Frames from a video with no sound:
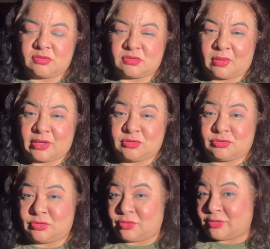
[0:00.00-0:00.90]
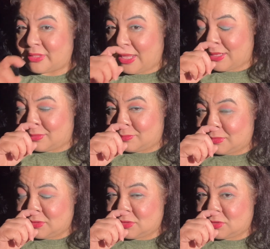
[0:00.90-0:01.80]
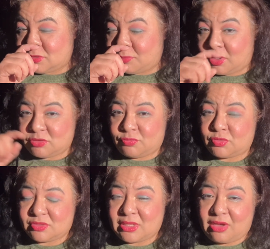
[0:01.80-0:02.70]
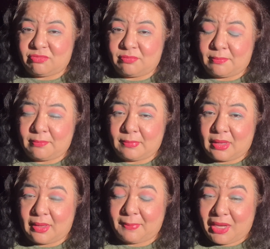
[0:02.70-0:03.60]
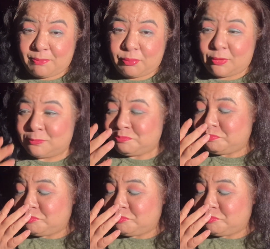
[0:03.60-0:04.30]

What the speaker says: So I just learned that since tomorrow's the first day of April,